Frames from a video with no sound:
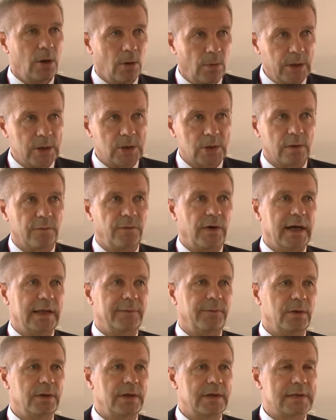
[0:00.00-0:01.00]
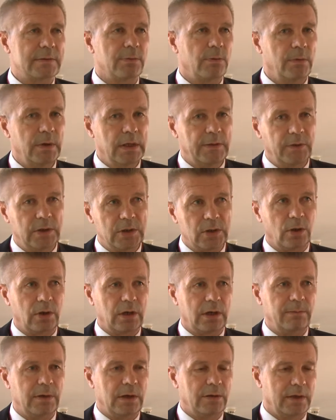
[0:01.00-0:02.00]
We should fight for this. If we
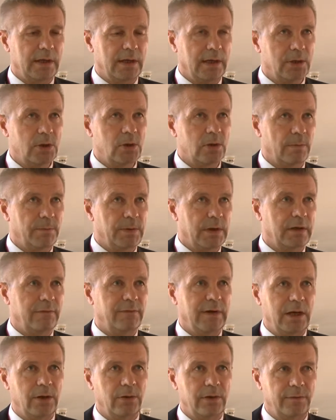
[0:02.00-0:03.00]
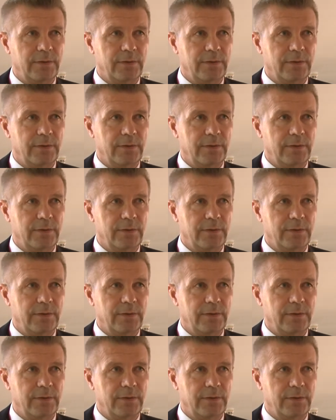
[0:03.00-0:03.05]
talk about the European value,